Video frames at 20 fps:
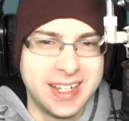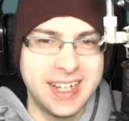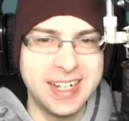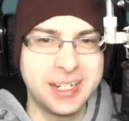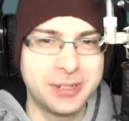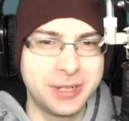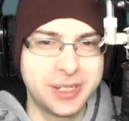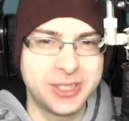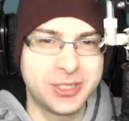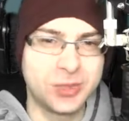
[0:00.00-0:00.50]

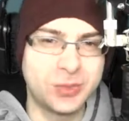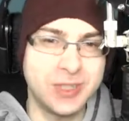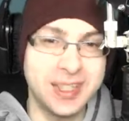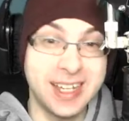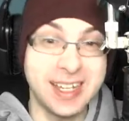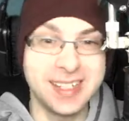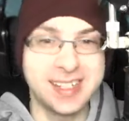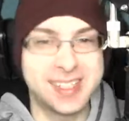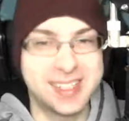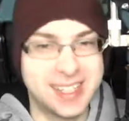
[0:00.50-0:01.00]
Anyways, with
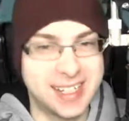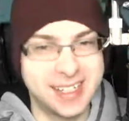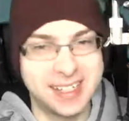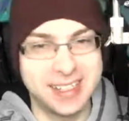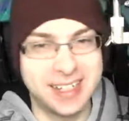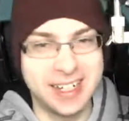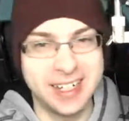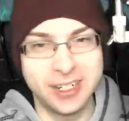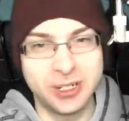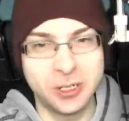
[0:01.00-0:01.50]
that said,
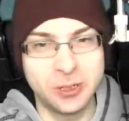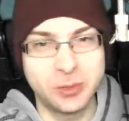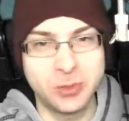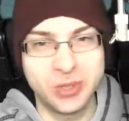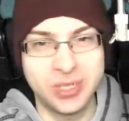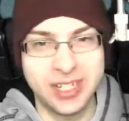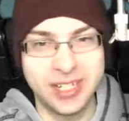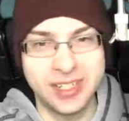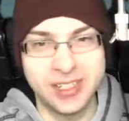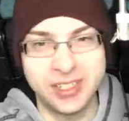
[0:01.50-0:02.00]
I hope
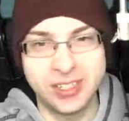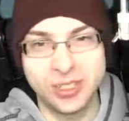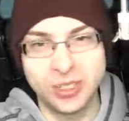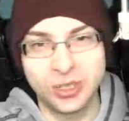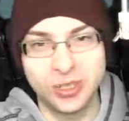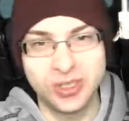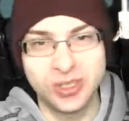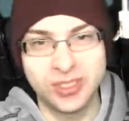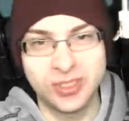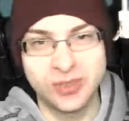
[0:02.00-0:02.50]
you guys
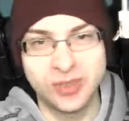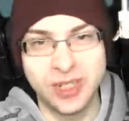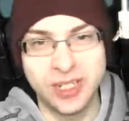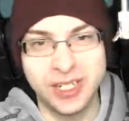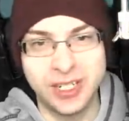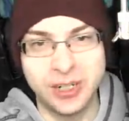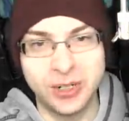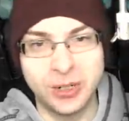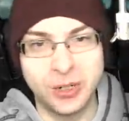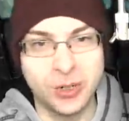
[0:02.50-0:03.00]
enjoyed this
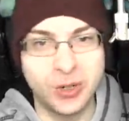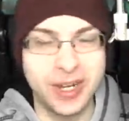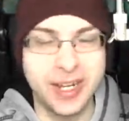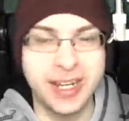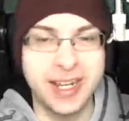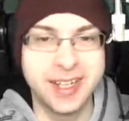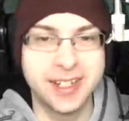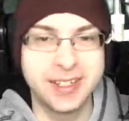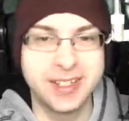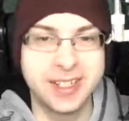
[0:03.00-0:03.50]
video,
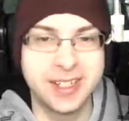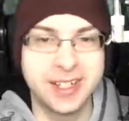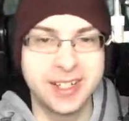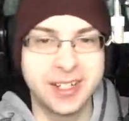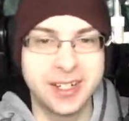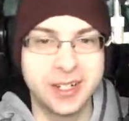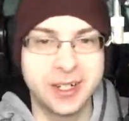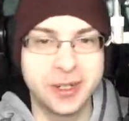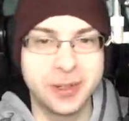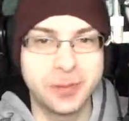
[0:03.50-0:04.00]
and
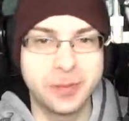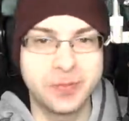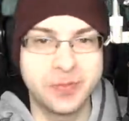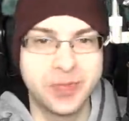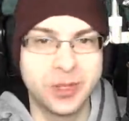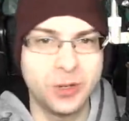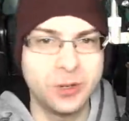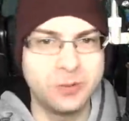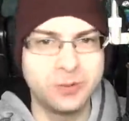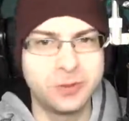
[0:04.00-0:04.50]
uh,
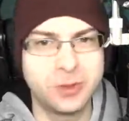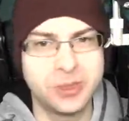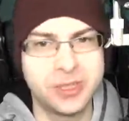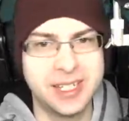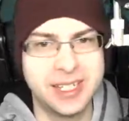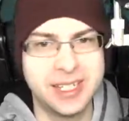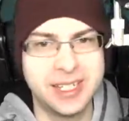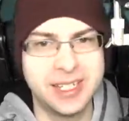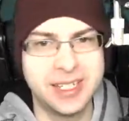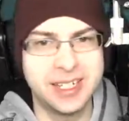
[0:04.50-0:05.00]

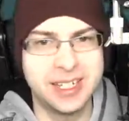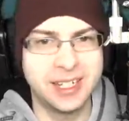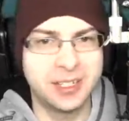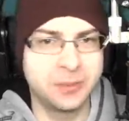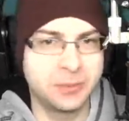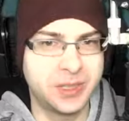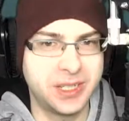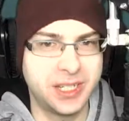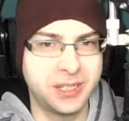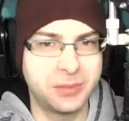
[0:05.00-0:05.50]
hopefully
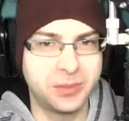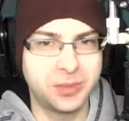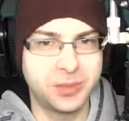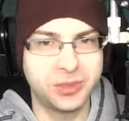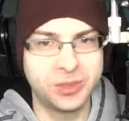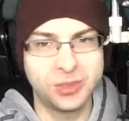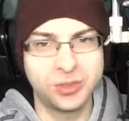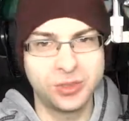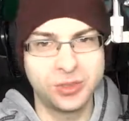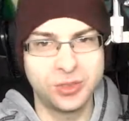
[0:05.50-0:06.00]
I'll be able
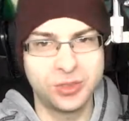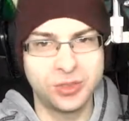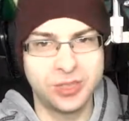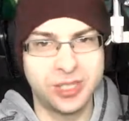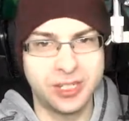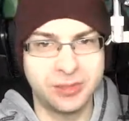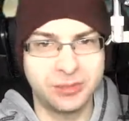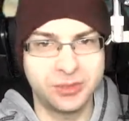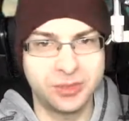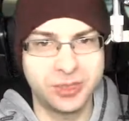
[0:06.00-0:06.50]
to do a
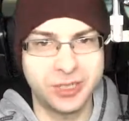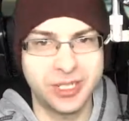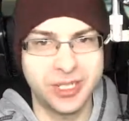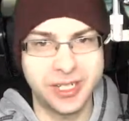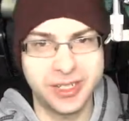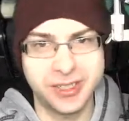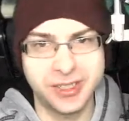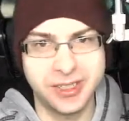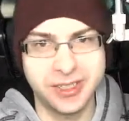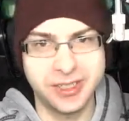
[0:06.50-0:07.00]
lot more
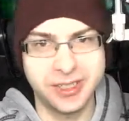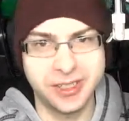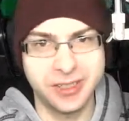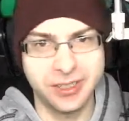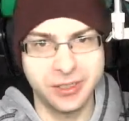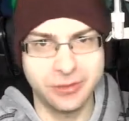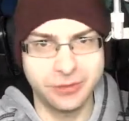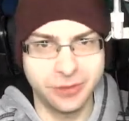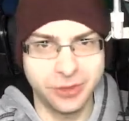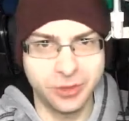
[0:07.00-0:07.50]
content
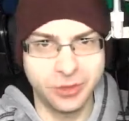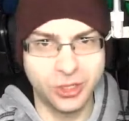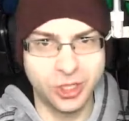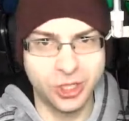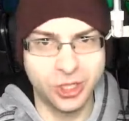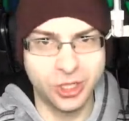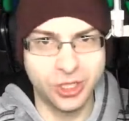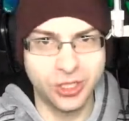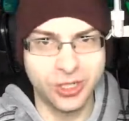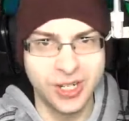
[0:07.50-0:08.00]
in the
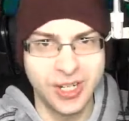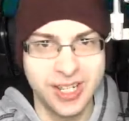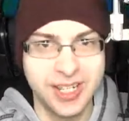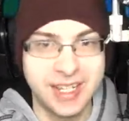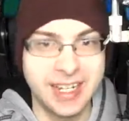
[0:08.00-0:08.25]
future.